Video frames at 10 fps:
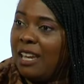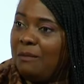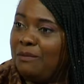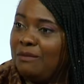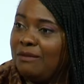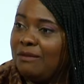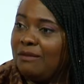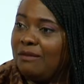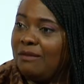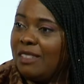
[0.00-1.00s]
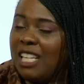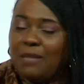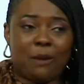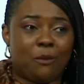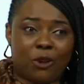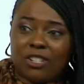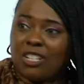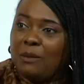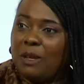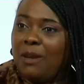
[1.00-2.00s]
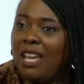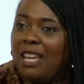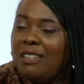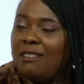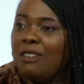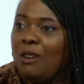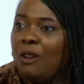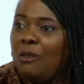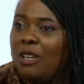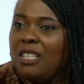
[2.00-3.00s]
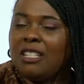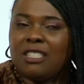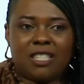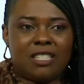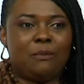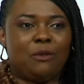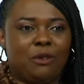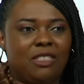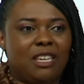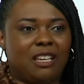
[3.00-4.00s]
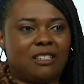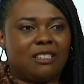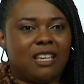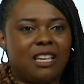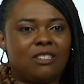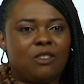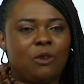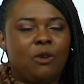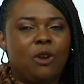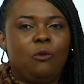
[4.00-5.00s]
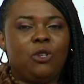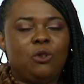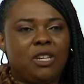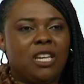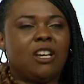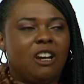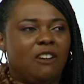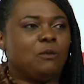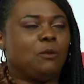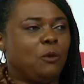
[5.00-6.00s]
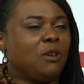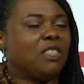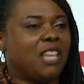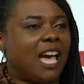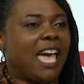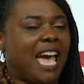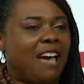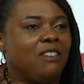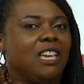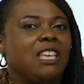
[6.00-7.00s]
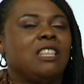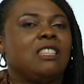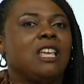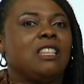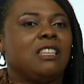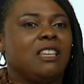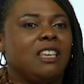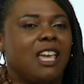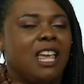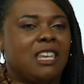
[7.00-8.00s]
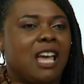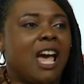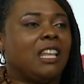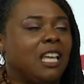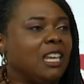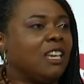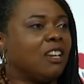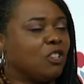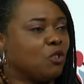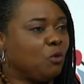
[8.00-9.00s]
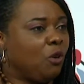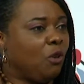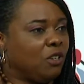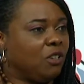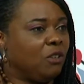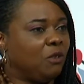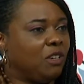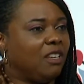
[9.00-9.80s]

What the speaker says: game? Is my mortgage going to be paid? You know, it's the simple things. And so when you get comfortable with not having it and not letting it control you,